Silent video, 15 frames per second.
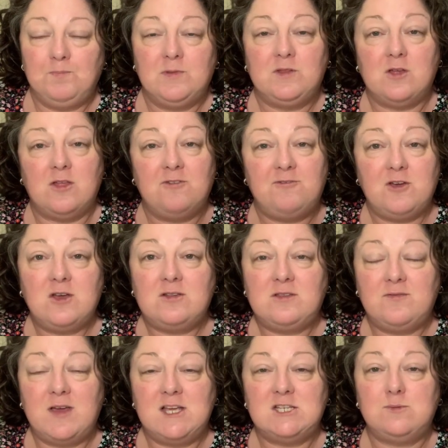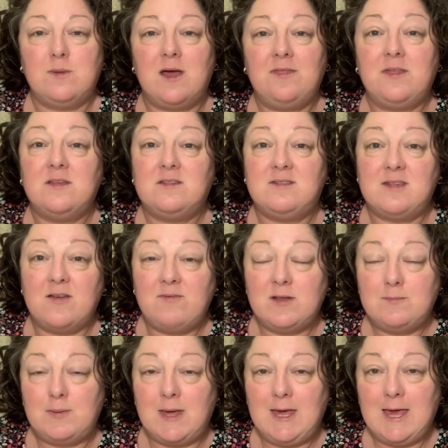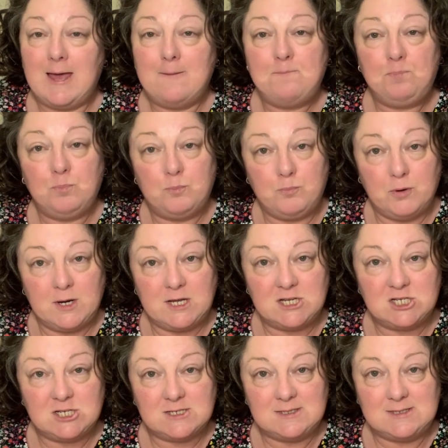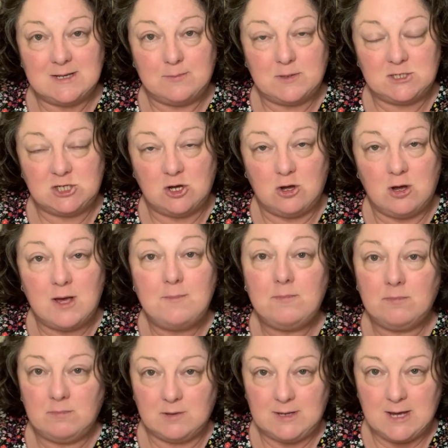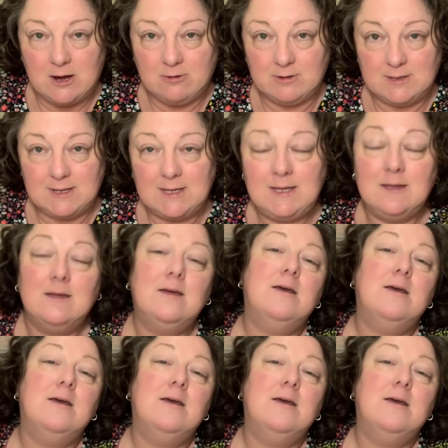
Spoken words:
So the 1st of each month, 7 p.m. British summer time currently,